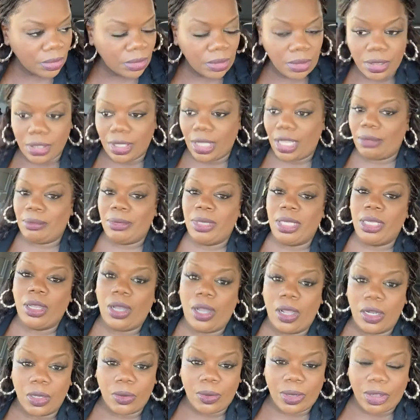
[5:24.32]
You got me
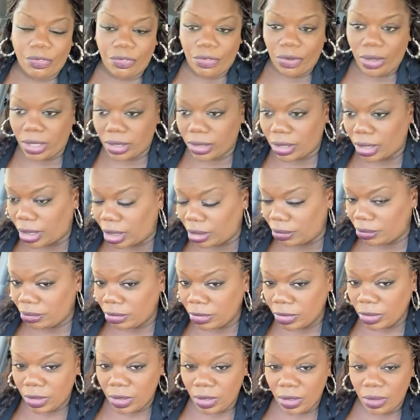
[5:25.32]
all the way fucked up.
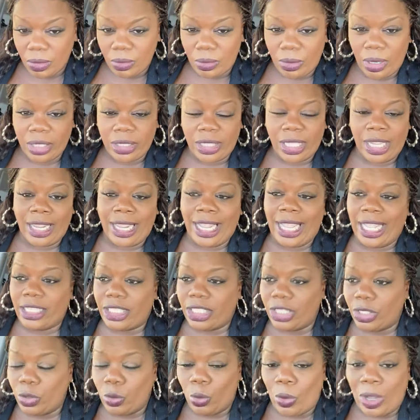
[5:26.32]
One thing I
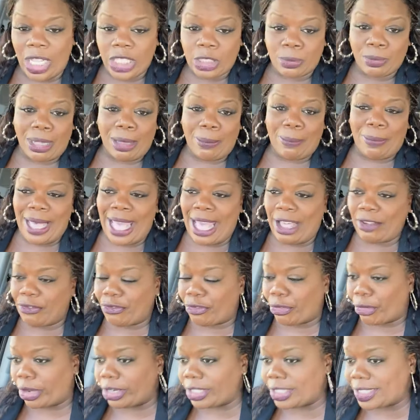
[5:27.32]
do, watch my back,
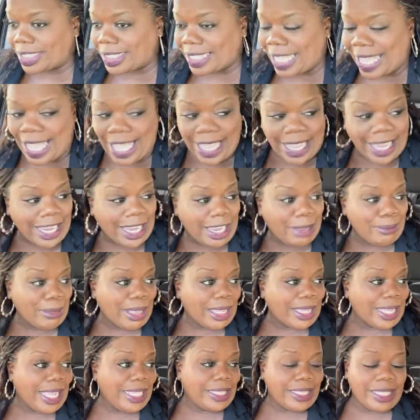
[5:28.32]
front, side, and
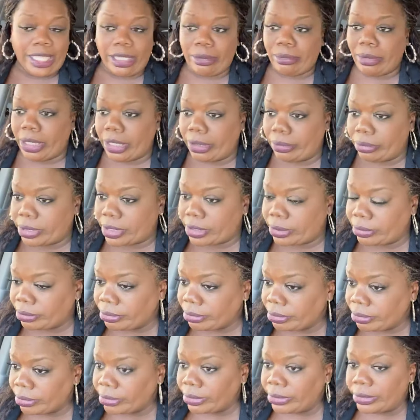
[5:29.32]
my goddamn hips.
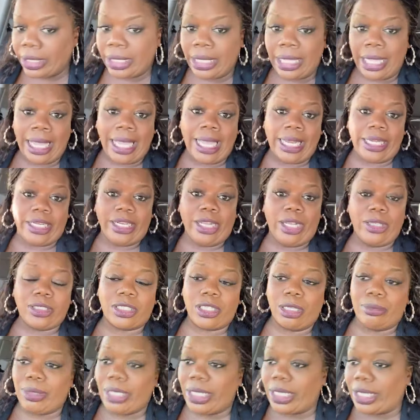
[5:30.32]

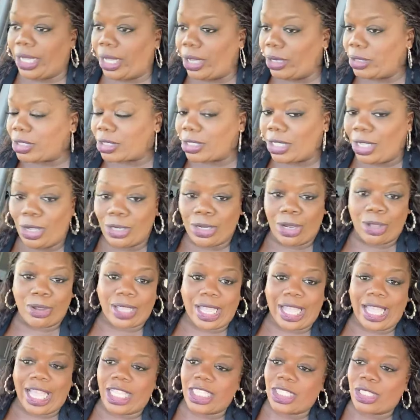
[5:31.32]
Adios, amigos. Hold on,
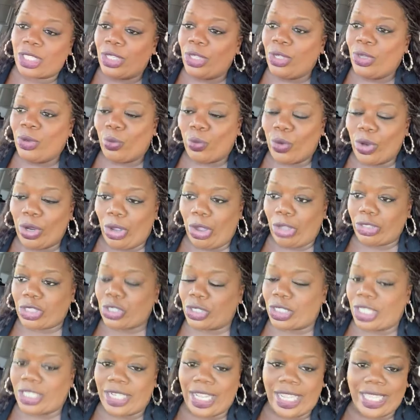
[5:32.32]
guys. We on
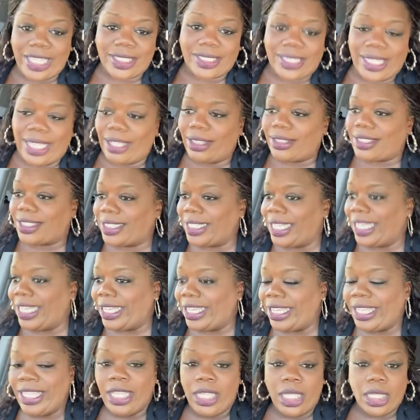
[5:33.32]
to the next damn
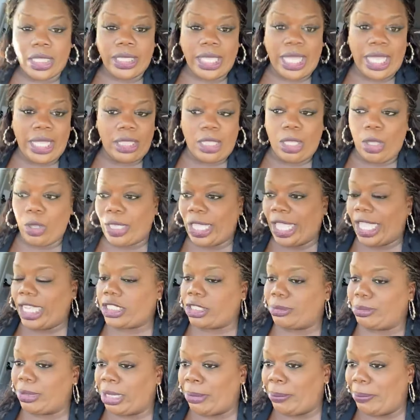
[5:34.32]
scene. That
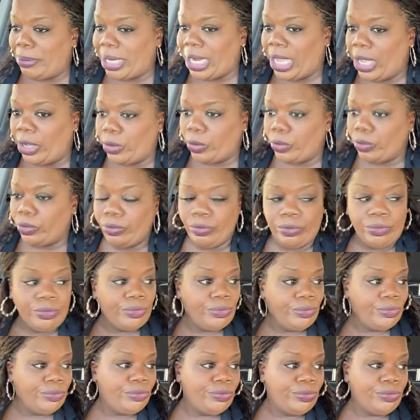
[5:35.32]
location been
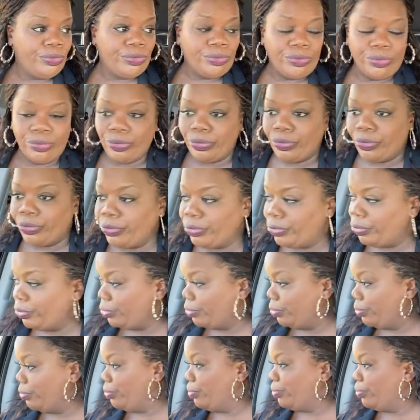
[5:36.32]

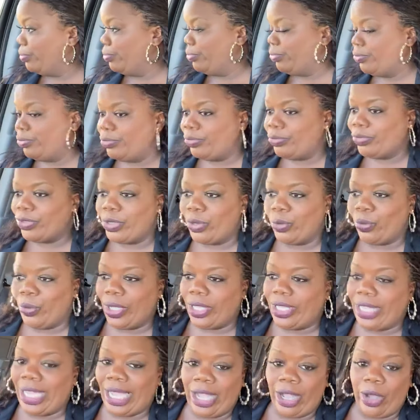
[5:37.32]
blown.
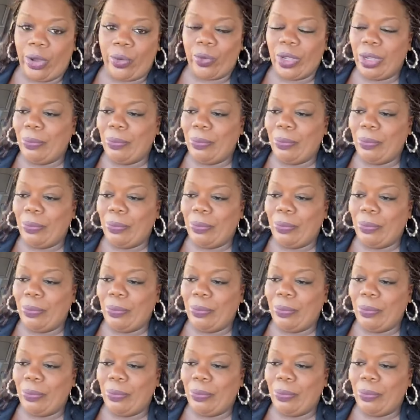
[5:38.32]
We gone.